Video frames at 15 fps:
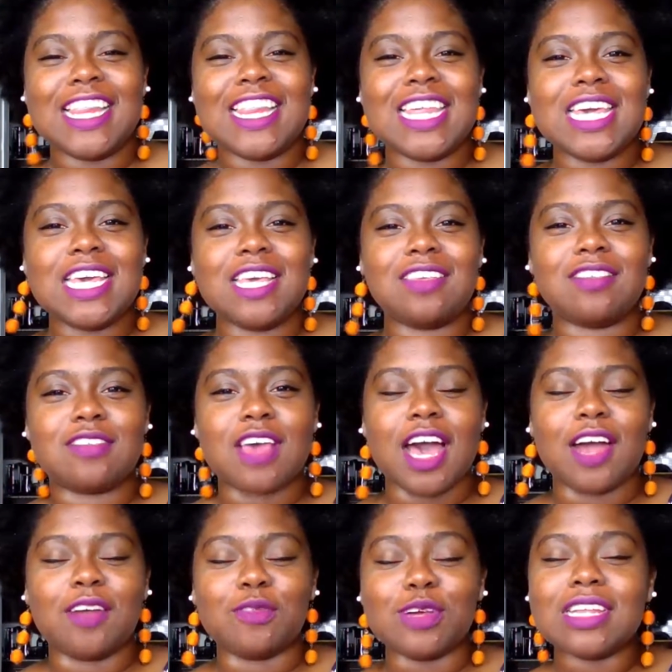This
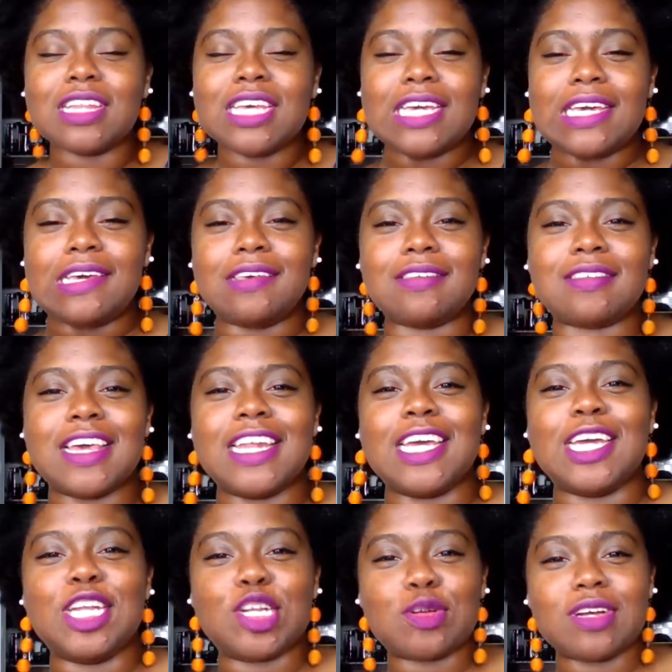really is an
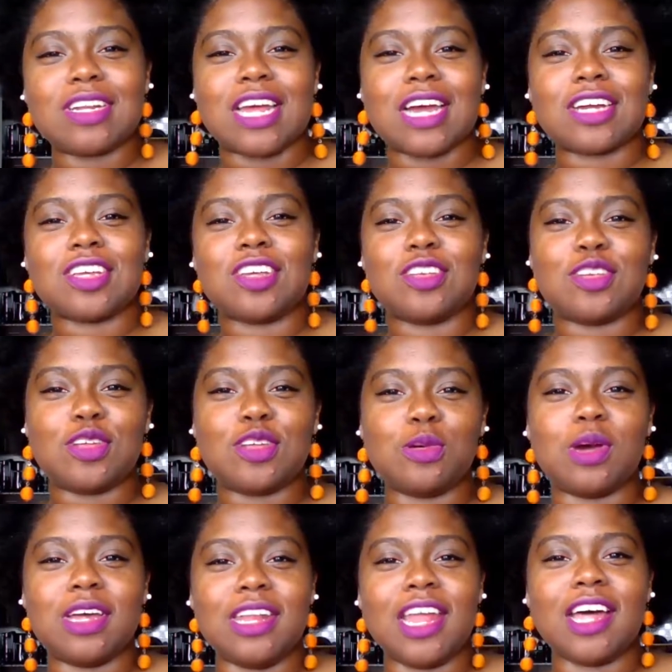introduction to
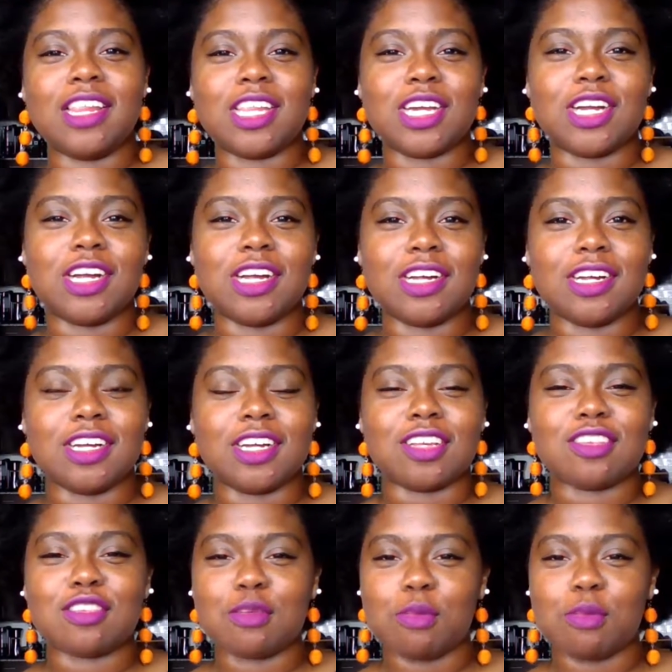another
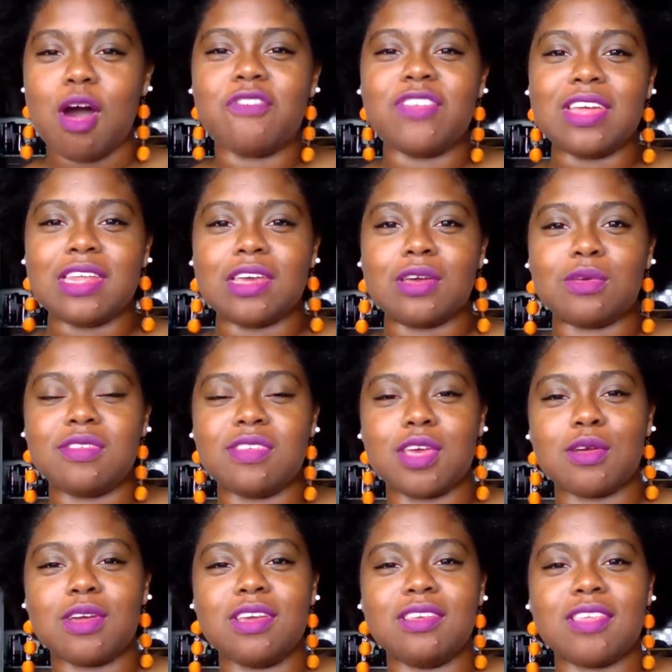small video
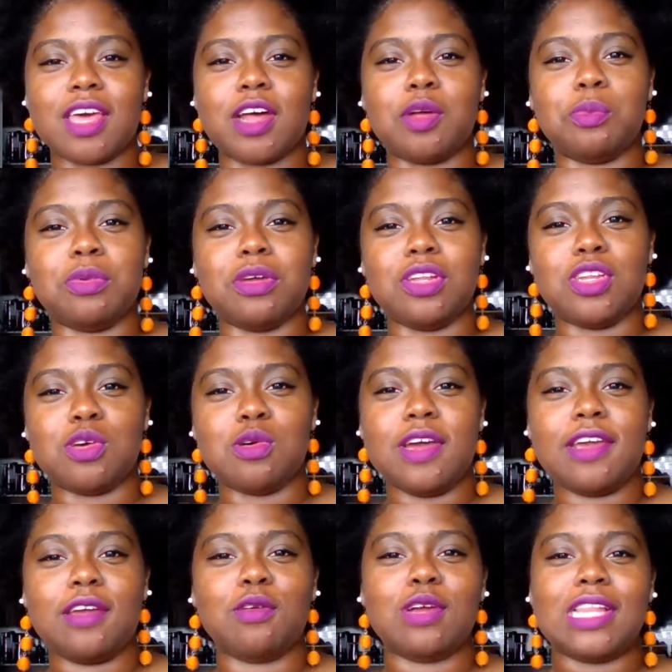series that I'll be
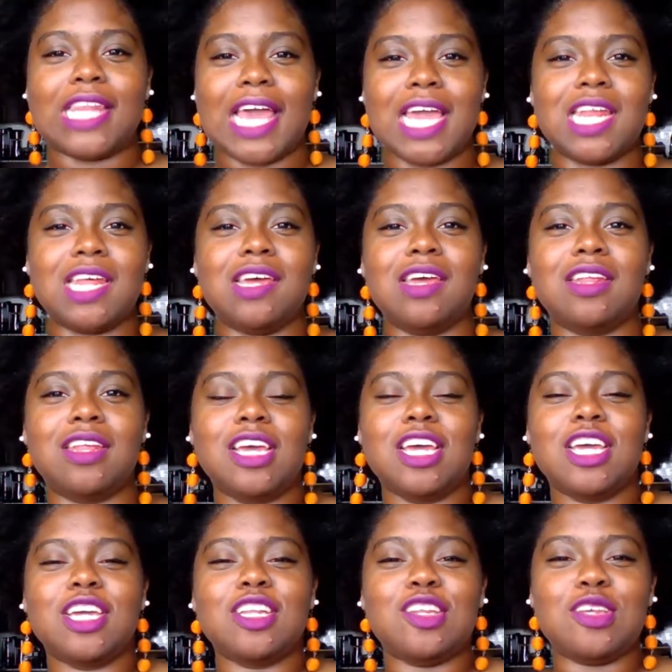doing related
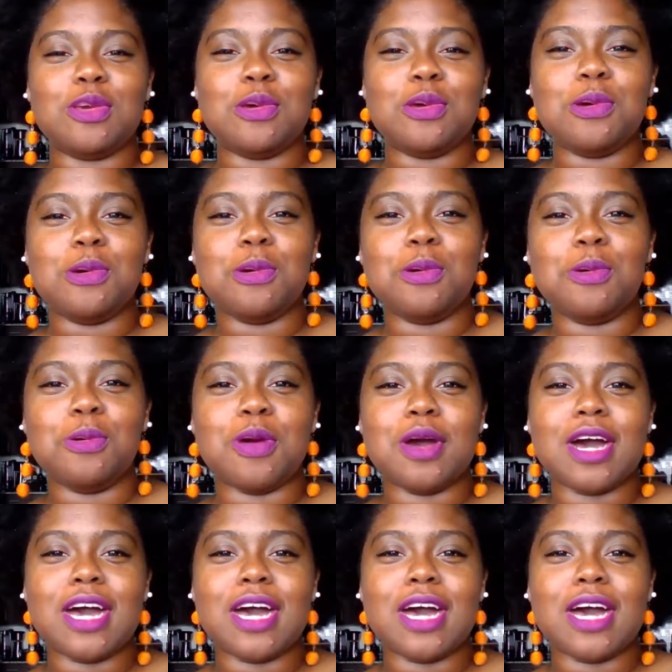to